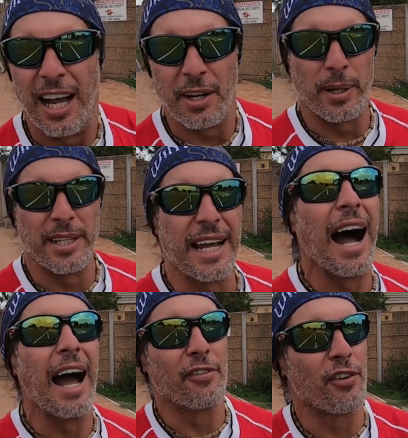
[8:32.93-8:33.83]
I don't want to
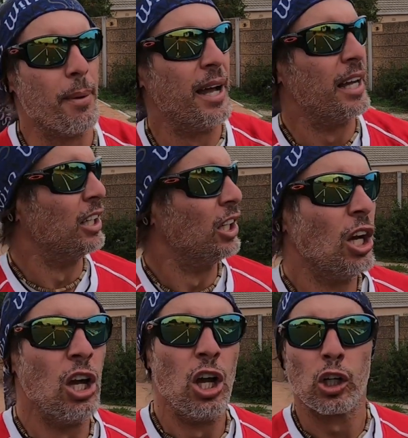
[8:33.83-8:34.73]
die from
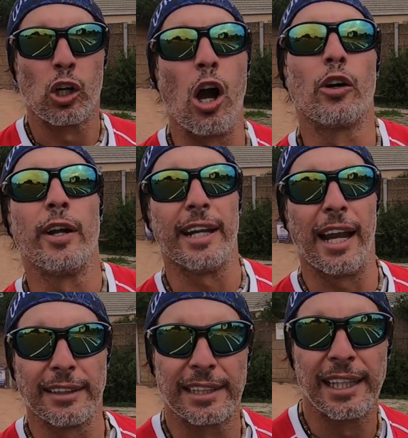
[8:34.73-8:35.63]
concrete
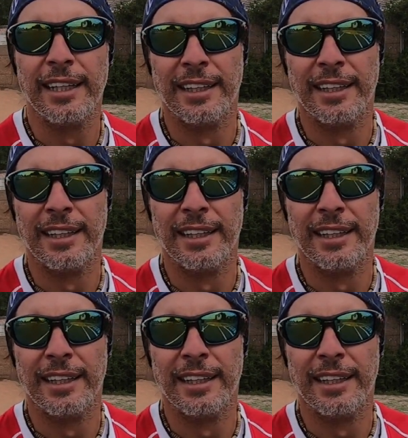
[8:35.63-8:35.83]
lungs